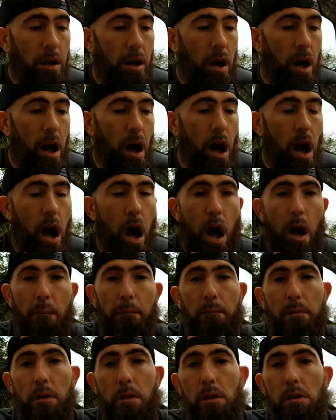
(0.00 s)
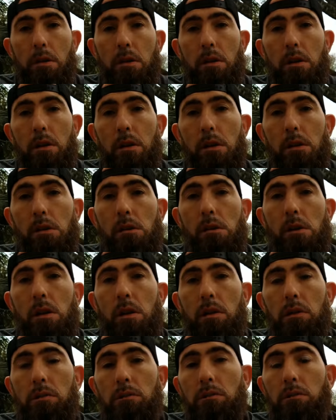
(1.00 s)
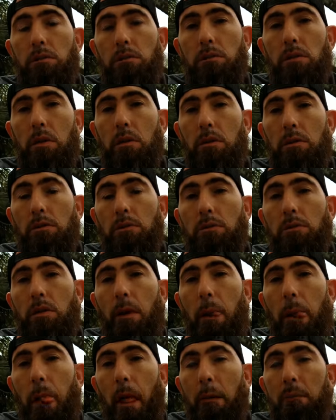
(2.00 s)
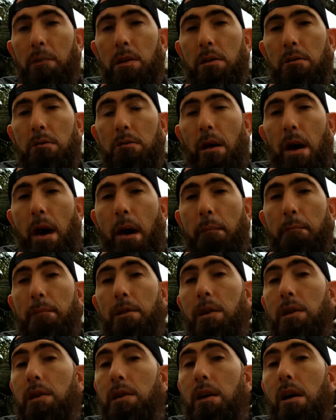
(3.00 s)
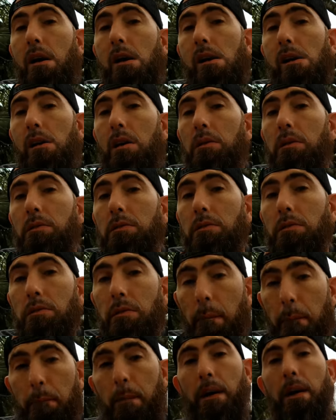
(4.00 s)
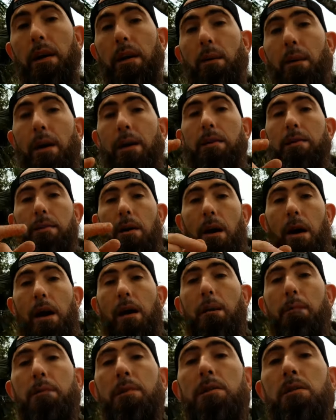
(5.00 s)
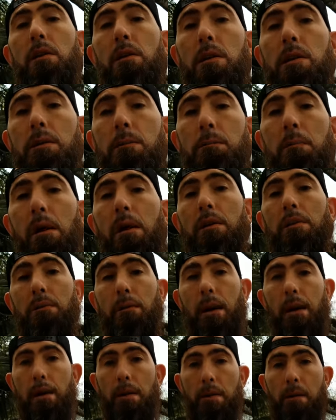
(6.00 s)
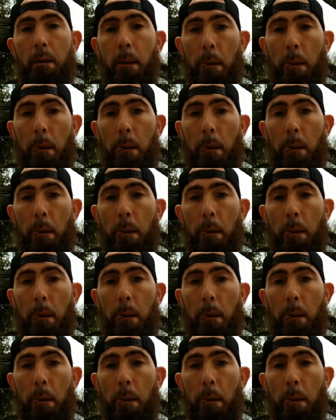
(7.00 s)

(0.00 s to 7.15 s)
I have no clue. I'm just rambling on. But anyways, alright, let me show you these parts right here.